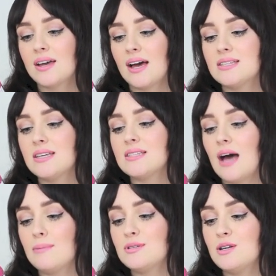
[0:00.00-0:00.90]
cassis
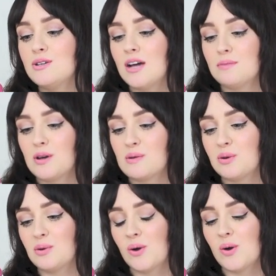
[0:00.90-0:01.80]
absolute and
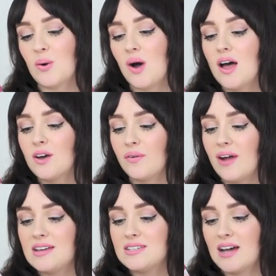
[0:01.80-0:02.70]
bergamot oil
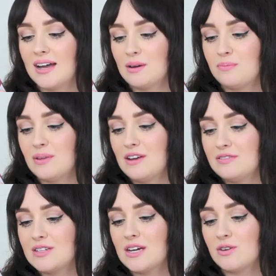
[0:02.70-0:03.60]
create an
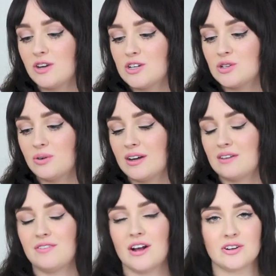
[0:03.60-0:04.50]
uplifting, reassuring
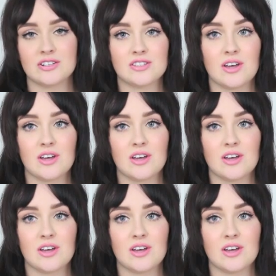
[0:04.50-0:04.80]
fragrance.